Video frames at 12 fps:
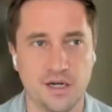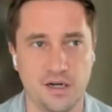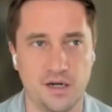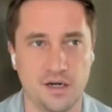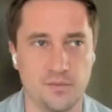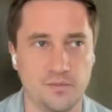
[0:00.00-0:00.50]

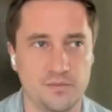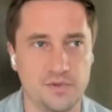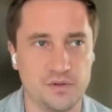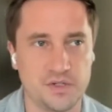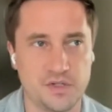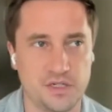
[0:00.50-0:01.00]
Um,
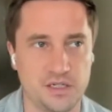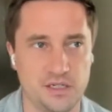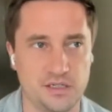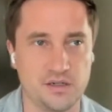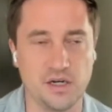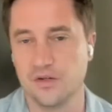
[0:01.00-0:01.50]
you
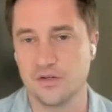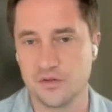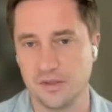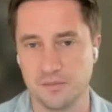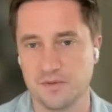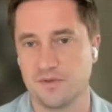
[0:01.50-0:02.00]
see other
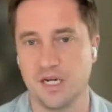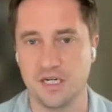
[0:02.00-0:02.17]
streams of